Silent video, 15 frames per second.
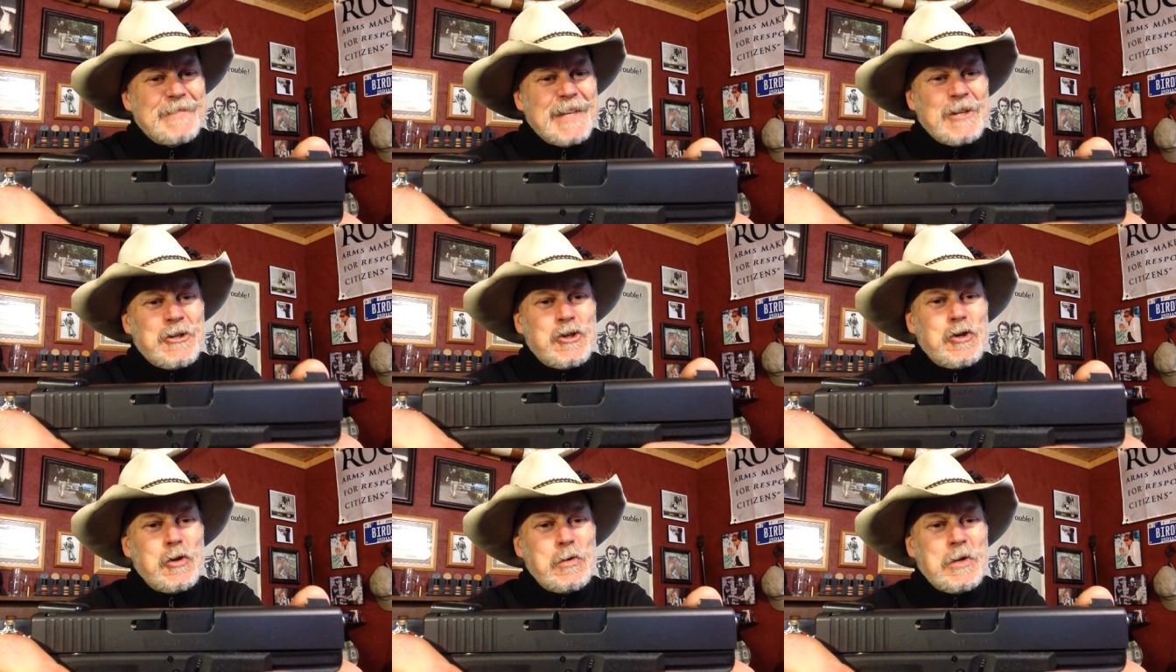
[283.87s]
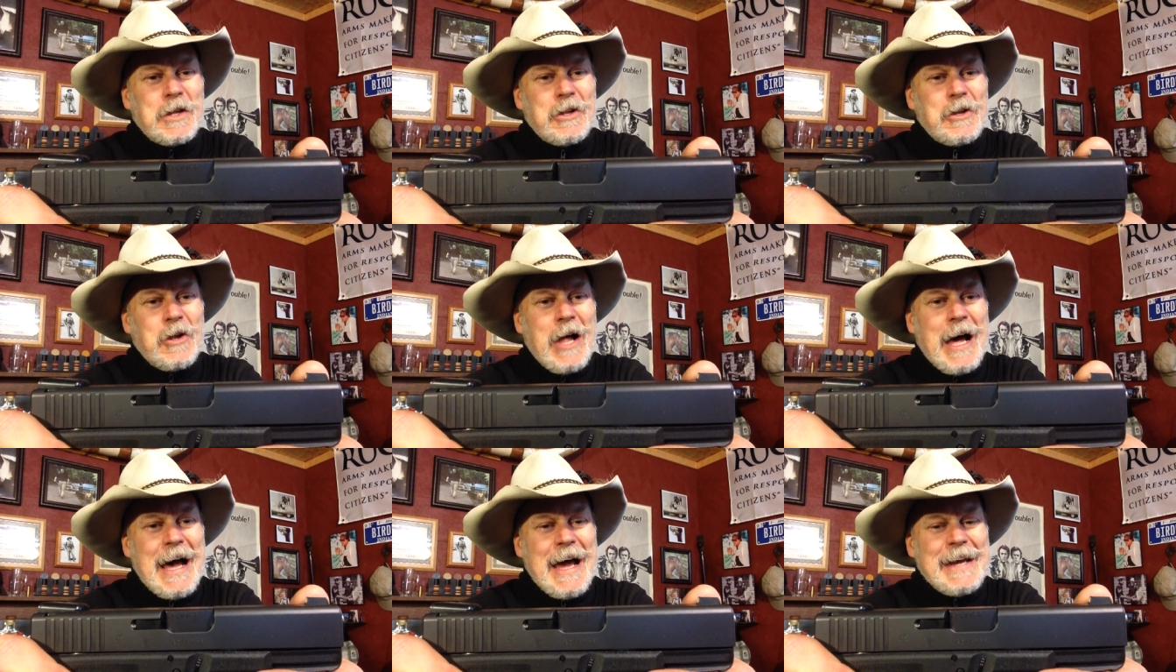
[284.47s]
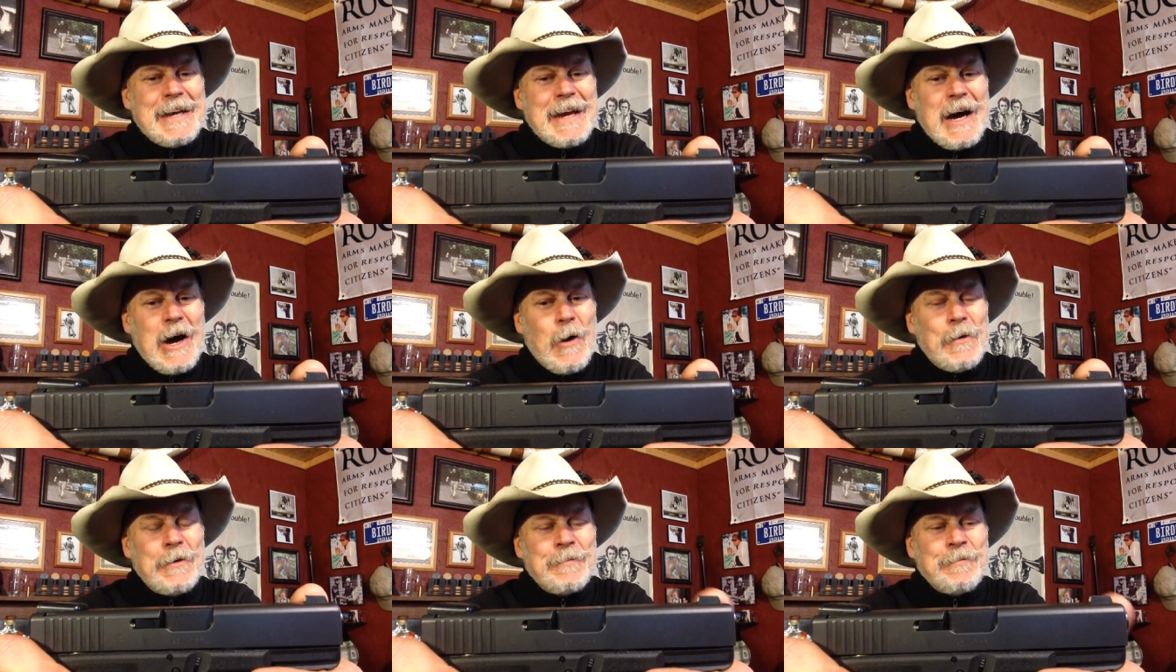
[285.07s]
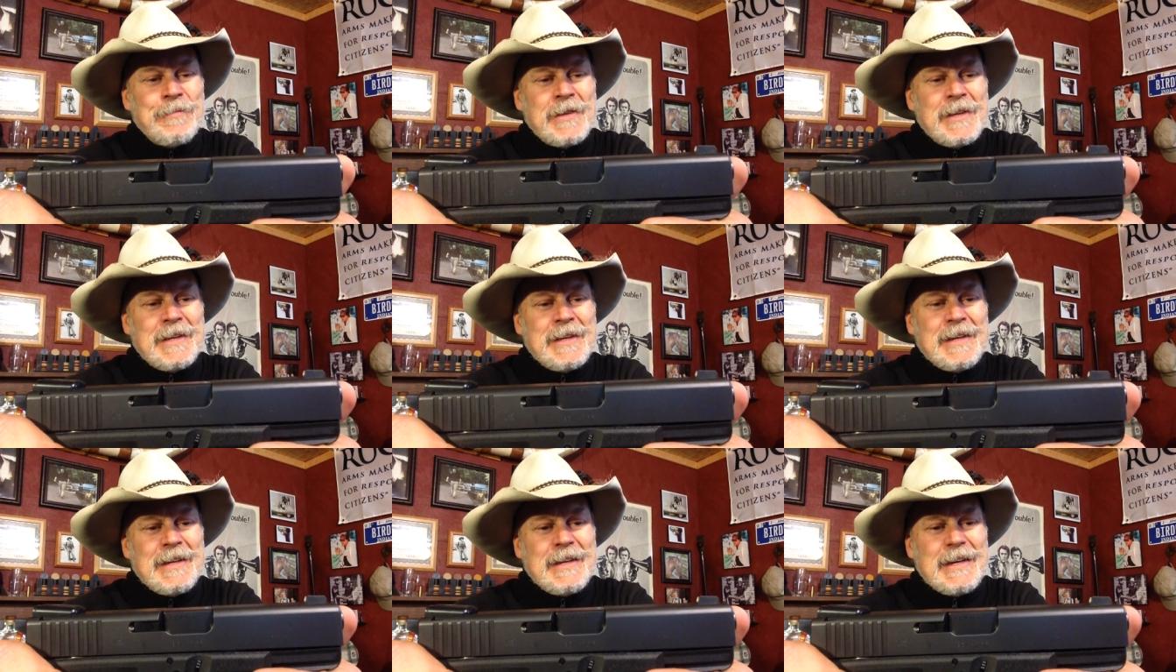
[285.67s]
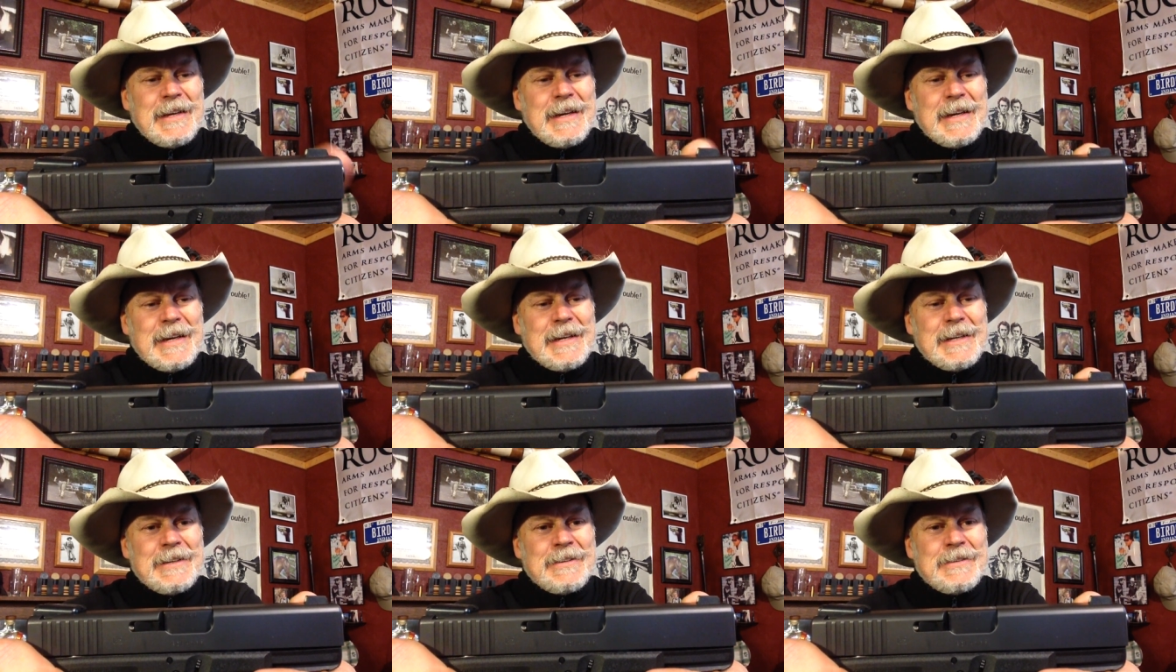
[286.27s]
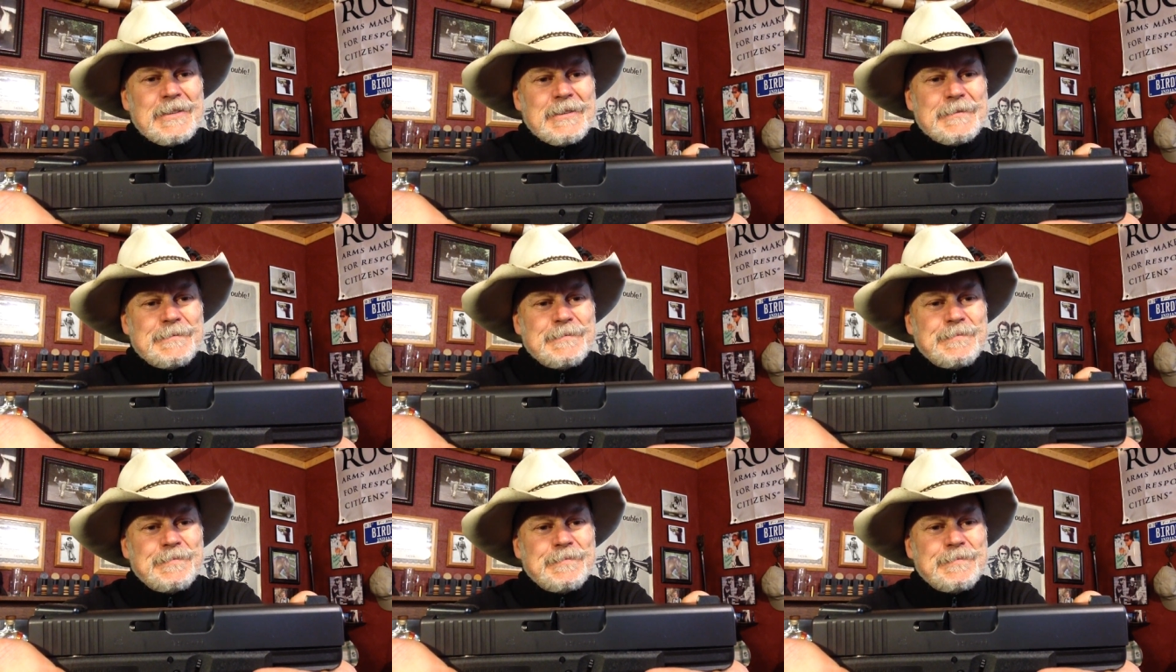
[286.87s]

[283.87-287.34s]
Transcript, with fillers: it's shooting a little high now, and